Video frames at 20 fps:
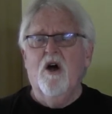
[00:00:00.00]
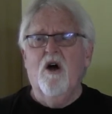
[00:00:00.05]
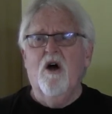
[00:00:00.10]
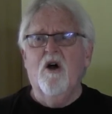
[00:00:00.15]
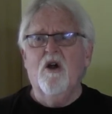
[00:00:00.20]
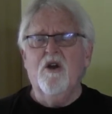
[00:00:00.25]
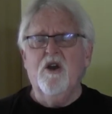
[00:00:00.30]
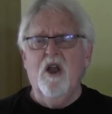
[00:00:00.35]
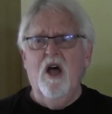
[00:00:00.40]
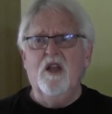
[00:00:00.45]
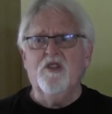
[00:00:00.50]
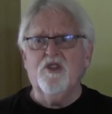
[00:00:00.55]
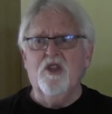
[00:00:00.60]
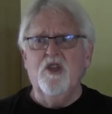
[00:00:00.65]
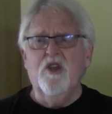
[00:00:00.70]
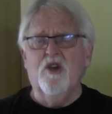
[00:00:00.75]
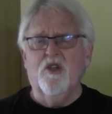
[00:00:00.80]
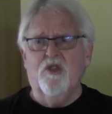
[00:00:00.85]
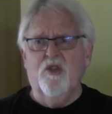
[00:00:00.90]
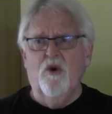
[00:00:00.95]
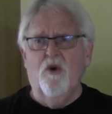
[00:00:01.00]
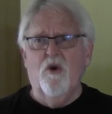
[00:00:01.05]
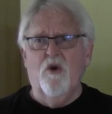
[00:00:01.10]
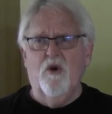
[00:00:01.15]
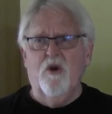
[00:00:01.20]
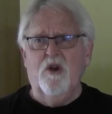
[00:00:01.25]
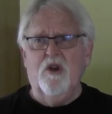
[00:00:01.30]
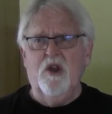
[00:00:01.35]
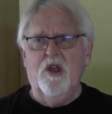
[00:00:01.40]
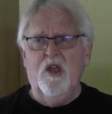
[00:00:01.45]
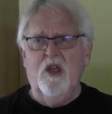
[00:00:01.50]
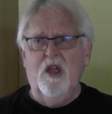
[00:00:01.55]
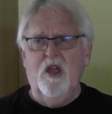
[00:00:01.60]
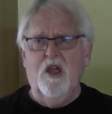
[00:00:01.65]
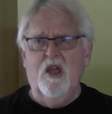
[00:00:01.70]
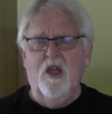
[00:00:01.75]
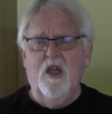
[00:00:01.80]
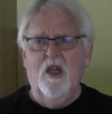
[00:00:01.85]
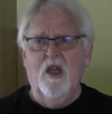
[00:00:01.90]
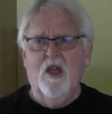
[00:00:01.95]
are not the
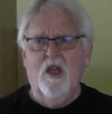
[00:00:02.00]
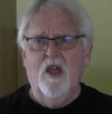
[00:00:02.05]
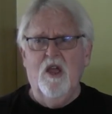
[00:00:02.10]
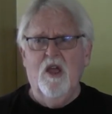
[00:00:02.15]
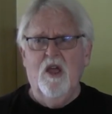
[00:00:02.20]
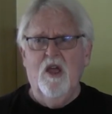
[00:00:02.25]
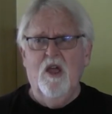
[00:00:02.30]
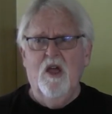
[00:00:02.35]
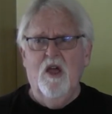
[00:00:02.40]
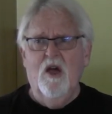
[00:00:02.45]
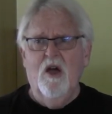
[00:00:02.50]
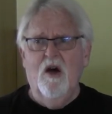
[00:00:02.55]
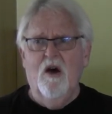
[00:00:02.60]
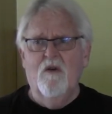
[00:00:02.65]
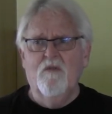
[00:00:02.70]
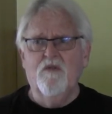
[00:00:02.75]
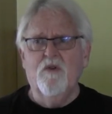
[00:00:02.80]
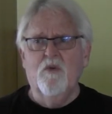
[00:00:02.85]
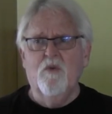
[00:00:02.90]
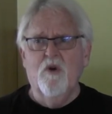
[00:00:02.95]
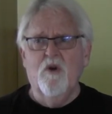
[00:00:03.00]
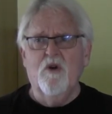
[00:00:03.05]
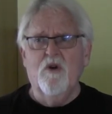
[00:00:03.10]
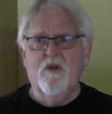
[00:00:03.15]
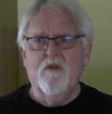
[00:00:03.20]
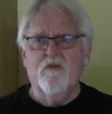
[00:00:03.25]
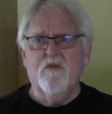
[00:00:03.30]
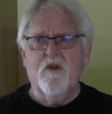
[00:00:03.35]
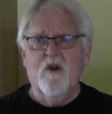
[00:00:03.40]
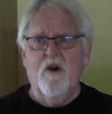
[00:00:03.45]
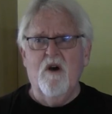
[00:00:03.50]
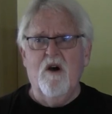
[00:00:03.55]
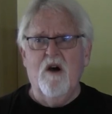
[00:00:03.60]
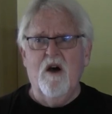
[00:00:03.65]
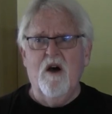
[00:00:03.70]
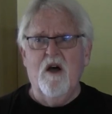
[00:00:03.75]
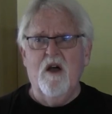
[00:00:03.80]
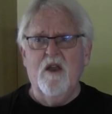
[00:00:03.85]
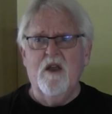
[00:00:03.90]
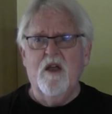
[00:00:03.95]
authority of the Word of
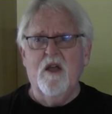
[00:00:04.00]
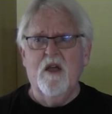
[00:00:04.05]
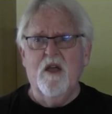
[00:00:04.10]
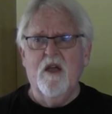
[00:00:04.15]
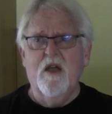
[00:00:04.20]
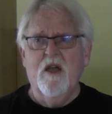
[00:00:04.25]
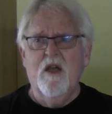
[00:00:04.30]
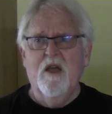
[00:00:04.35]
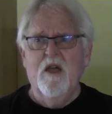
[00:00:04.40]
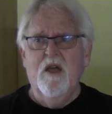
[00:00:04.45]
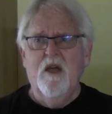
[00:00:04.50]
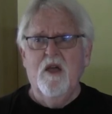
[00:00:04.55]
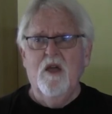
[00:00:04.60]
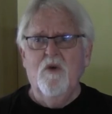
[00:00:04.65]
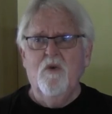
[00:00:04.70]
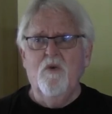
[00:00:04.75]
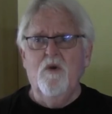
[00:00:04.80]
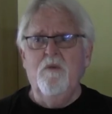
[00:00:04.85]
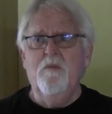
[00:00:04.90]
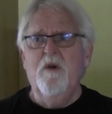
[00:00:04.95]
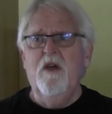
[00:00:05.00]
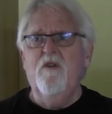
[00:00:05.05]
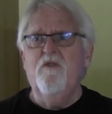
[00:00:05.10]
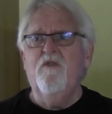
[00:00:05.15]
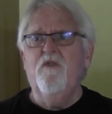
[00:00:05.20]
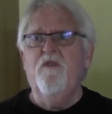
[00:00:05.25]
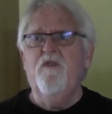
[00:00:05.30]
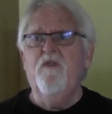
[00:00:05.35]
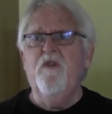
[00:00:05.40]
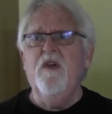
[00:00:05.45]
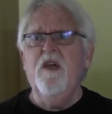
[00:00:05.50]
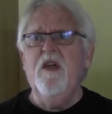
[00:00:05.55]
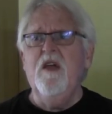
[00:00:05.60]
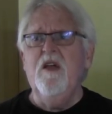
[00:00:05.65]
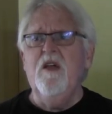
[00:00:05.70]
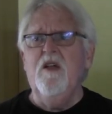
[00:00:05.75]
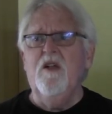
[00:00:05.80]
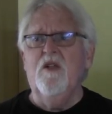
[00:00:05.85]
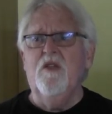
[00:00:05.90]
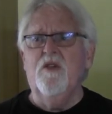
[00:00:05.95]
God. We may
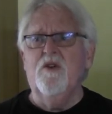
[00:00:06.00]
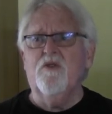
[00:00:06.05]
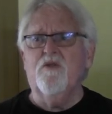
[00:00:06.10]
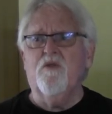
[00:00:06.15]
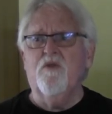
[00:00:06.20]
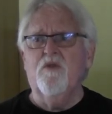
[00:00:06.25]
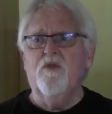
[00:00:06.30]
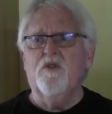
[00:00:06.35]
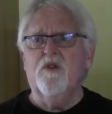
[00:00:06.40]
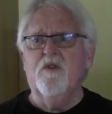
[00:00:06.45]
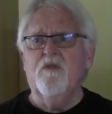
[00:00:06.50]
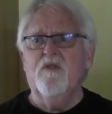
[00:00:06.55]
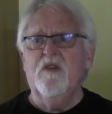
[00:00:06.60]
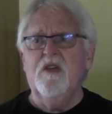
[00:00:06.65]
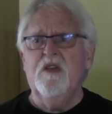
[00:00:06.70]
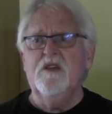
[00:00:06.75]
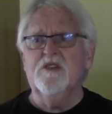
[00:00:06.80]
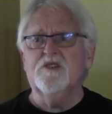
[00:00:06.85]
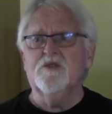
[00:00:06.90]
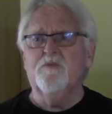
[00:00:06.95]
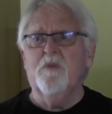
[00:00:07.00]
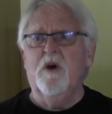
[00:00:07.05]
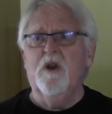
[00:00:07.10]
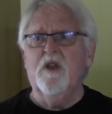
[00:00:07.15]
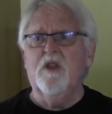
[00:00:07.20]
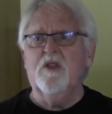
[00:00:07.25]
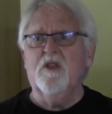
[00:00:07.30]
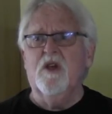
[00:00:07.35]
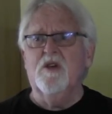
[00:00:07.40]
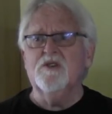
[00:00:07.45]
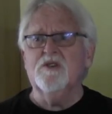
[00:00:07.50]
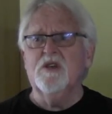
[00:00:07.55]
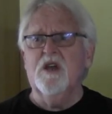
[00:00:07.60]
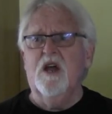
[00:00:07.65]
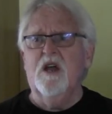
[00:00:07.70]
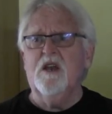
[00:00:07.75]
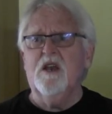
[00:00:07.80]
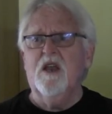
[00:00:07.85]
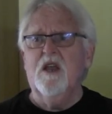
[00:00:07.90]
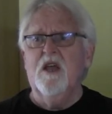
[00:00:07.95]
feel the truth of these, but it does
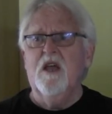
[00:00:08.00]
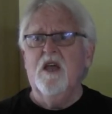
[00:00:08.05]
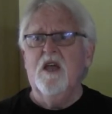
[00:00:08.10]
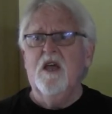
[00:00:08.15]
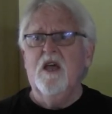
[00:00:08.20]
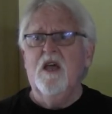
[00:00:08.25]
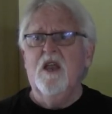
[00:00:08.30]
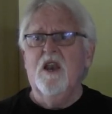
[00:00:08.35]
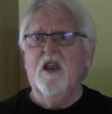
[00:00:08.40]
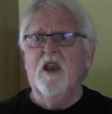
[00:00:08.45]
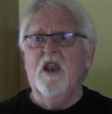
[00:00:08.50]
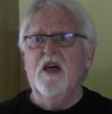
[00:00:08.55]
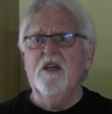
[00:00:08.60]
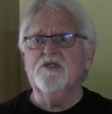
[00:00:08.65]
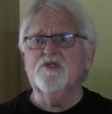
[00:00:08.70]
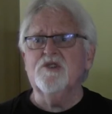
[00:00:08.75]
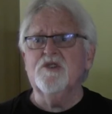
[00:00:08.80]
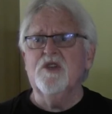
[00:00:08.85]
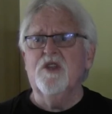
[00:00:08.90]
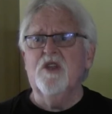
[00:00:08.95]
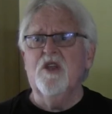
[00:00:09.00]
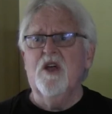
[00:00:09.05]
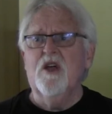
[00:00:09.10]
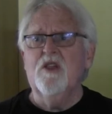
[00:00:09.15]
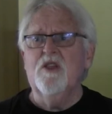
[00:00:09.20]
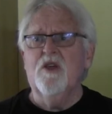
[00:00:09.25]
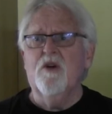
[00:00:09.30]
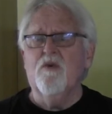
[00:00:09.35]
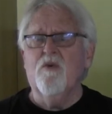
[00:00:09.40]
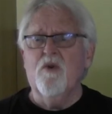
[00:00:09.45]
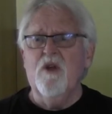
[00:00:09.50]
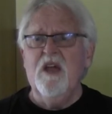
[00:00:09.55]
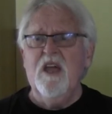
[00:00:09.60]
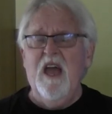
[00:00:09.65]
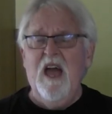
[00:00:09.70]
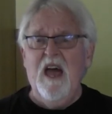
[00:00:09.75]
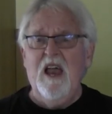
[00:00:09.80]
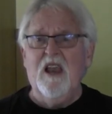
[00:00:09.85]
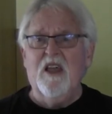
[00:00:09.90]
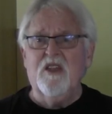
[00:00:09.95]
not lessen the
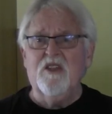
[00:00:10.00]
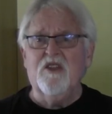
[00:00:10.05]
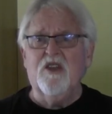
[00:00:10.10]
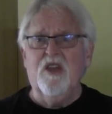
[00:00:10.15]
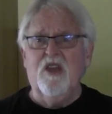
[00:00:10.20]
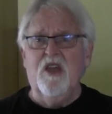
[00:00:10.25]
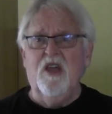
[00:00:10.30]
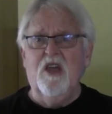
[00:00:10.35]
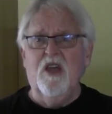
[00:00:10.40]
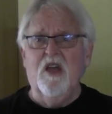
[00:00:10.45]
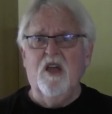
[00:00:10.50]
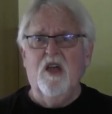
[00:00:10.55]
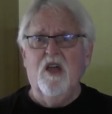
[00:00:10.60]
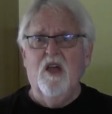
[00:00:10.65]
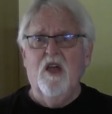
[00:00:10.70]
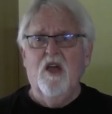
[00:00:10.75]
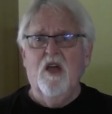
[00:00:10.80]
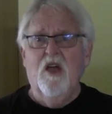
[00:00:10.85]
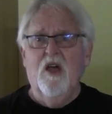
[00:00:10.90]
reality